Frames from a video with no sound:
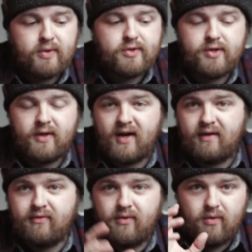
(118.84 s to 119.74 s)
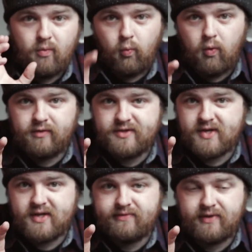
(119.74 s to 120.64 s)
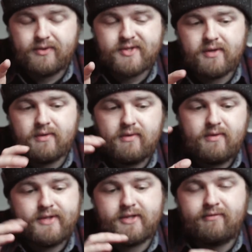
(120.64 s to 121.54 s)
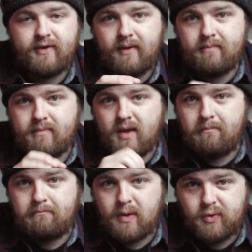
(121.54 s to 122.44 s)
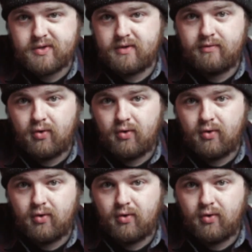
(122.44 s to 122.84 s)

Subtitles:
because you can have one size filter to fit most of